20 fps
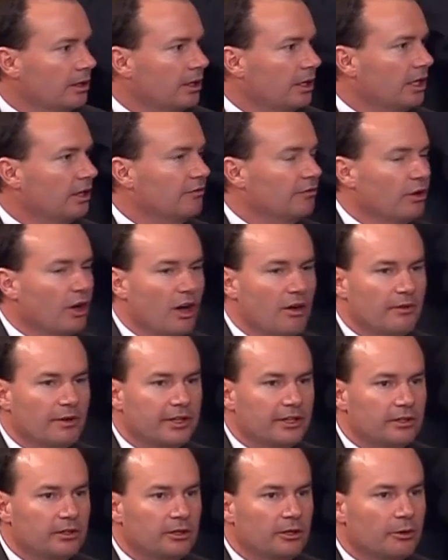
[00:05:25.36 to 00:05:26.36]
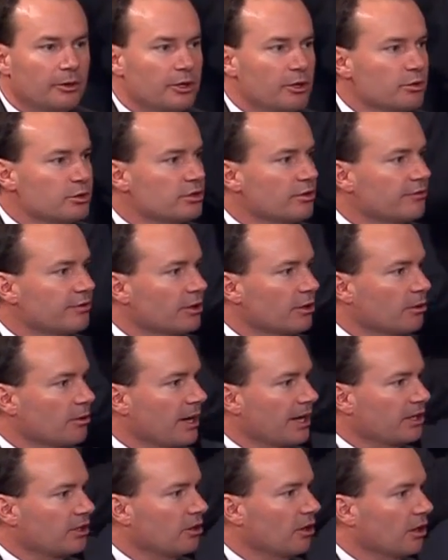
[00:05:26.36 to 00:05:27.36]
involving your use of your
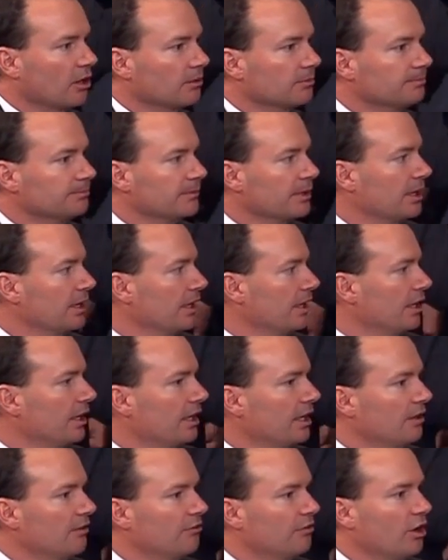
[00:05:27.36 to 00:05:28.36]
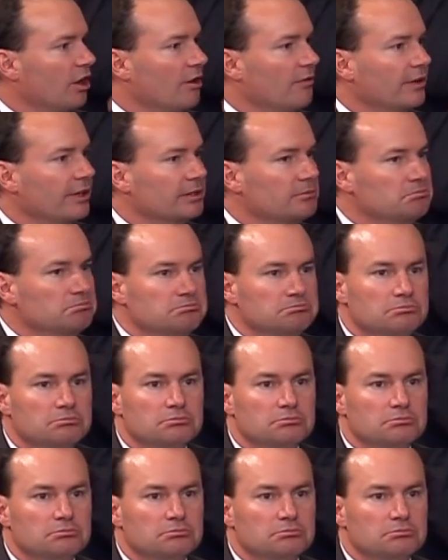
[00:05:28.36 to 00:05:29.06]
credit card, involving